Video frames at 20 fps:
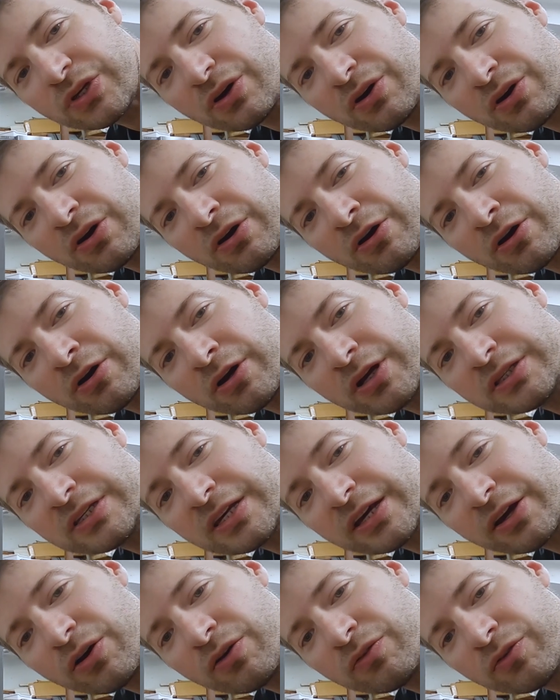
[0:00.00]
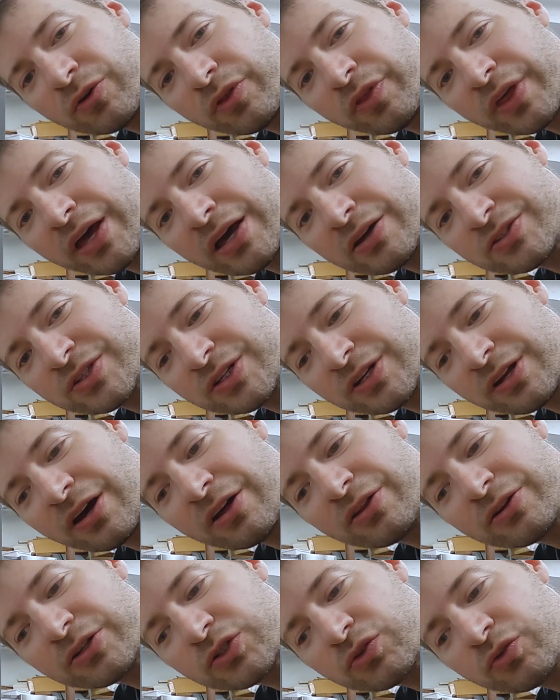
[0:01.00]
are a tick over
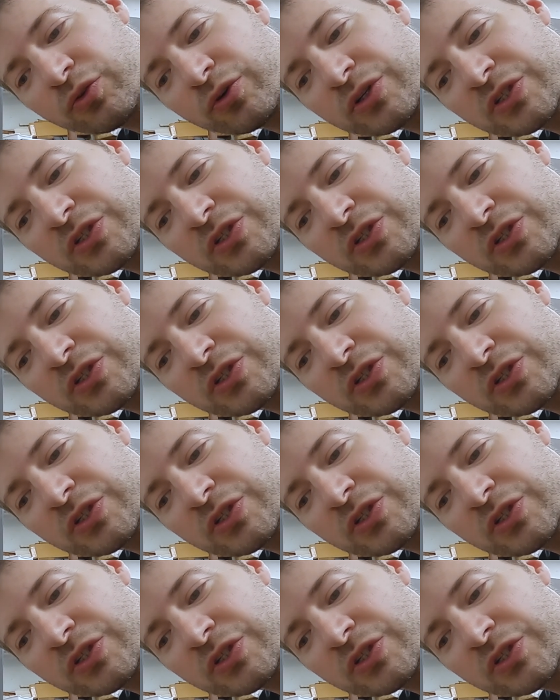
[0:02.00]
$1,000 for